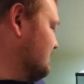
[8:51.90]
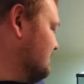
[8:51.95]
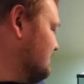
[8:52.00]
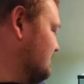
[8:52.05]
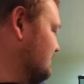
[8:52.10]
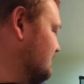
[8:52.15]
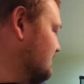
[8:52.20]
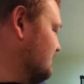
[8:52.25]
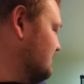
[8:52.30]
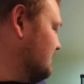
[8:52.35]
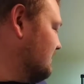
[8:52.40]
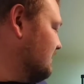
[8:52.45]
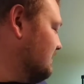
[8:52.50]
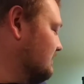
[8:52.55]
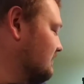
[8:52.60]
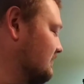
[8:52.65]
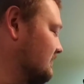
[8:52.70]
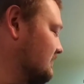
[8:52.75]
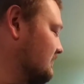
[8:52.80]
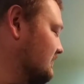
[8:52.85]
you know,
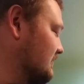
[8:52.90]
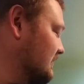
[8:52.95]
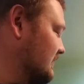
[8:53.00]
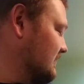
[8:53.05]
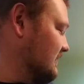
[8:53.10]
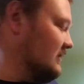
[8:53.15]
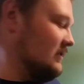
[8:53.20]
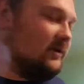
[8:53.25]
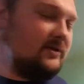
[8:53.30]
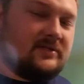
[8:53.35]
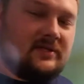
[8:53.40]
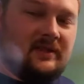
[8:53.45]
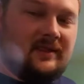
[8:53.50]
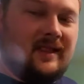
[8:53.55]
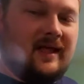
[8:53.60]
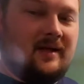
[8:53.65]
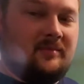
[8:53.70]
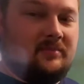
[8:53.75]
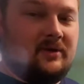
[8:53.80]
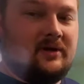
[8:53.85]
it looks a
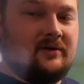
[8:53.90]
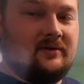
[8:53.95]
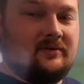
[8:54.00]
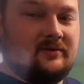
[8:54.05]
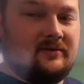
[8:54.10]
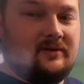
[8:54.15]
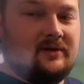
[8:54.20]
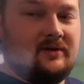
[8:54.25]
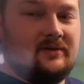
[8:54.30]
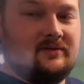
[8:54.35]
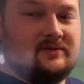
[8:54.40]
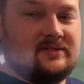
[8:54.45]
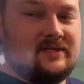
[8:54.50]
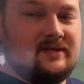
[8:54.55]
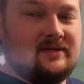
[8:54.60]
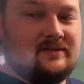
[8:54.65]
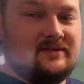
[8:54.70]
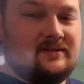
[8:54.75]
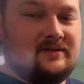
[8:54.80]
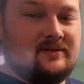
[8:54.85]
lot better than the other
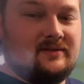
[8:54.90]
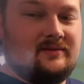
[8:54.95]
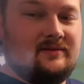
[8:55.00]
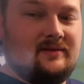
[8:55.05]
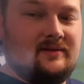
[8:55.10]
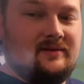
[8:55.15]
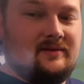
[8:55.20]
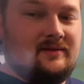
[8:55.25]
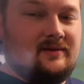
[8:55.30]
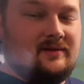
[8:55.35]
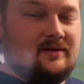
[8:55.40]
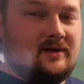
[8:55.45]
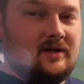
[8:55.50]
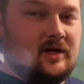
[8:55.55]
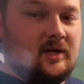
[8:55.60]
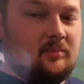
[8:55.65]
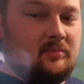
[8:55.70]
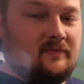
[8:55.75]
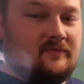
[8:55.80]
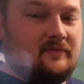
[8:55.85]
tank did
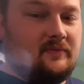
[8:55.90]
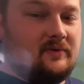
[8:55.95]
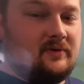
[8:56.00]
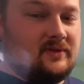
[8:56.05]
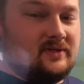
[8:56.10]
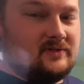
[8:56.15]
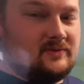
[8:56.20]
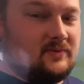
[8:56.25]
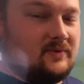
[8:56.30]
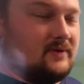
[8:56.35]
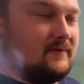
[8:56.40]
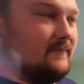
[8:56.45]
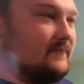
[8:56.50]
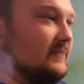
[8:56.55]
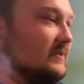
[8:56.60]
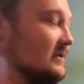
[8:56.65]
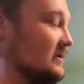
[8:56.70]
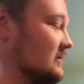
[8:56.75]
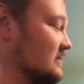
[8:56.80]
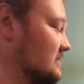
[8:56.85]
um, before this one.
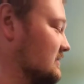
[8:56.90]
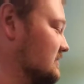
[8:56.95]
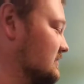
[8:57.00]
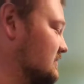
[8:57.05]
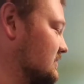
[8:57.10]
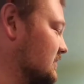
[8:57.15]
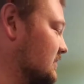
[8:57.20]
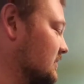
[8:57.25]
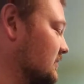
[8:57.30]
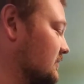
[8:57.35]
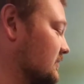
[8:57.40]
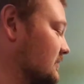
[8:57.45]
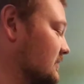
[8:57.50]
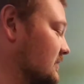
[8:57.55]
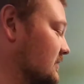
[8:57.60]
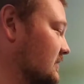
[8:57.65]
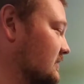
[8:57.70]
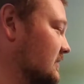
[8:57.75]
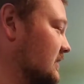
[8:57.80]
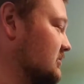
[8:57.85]
So
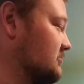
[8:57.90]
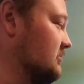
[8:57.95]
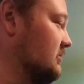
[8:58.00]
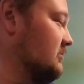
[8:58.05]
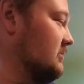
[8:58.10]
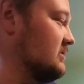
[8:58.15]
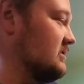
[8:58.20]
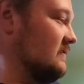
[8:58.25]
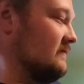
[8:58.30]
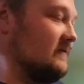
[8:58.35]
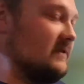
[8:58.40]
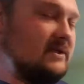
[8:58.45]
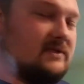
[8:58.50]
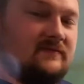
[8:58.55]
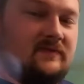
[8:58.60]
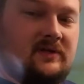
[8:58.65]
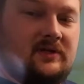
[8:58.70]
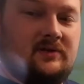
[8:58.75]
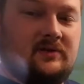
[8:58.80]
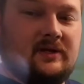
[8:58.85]
that's pretty much it for this
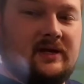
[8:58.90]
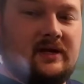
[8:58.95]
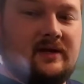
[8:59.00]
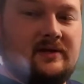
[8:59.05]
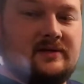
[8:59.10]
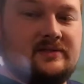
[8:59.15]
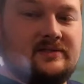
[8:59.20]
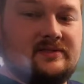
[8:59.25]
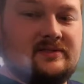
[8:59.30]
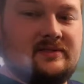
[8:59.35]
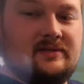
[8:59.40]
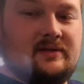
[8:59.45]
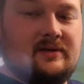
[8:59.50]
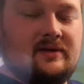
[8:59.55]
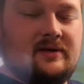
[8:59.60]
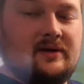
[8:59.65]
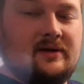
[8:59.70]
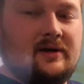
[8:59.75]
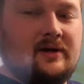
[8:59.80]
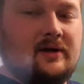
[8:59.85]
video, guys.
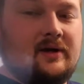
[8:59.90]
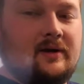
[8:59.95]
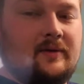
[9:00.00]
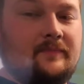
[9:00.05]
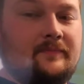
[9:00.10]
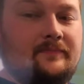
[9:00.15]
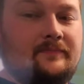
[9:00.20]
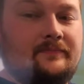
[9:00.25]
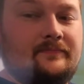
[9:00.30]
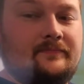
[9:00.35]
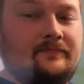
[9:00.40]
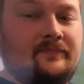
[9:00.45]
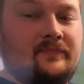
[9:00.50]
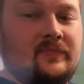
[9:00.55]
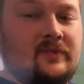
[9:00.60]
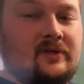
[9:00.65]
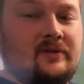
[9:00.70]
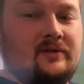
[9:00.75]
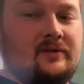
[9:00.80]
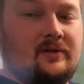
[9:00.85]
Um,
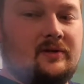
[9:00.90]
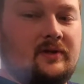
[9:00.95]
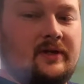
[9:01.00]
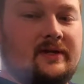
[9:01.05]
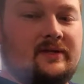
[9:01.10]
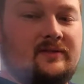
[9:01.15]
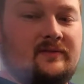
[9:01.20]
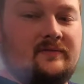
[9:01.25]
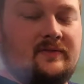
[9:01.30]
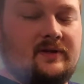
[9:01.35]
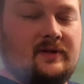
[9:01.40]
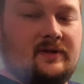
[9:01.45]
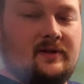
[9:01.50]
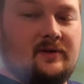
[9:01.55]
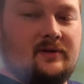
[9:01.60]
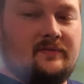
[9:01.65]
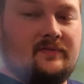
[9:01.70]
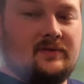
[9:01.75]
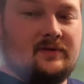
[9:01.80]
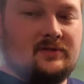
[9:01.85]
you know, like the video
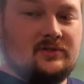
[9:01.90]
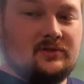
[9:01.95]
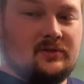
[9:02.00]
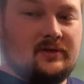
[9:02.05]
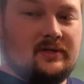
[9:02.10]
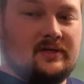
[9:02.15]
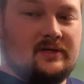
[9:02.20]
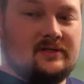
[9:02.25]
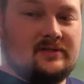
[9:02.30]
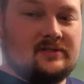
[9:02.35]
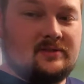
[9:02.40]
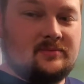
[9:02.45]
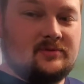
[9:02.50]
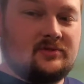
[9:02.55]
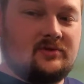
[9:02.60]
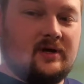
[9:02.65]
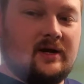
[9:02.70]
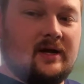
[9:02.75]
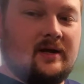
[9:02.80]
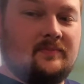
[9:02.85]
if you enjoyed it,
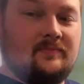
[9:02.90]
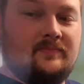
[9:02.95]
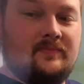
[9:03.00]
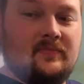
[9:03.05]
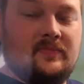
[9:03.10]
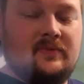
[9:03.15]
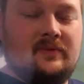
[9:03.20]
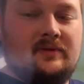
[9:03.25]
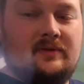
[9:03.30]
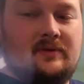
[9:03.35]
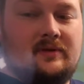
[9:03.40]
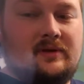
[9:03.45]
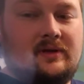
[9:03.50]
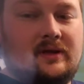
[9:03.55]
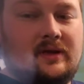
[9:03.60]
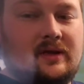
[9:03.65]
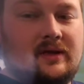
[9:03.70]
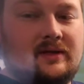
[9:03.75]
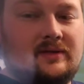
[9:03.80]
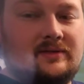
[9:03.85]
subscribe,
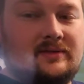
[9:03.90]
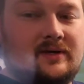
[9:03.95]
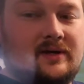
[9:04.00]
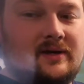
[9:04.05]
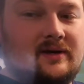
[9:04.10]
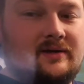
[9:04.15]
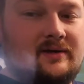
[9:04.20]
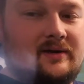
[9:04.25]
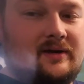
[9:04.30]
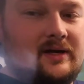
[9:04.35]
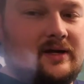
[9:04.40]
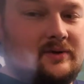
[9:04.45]
and uh, I will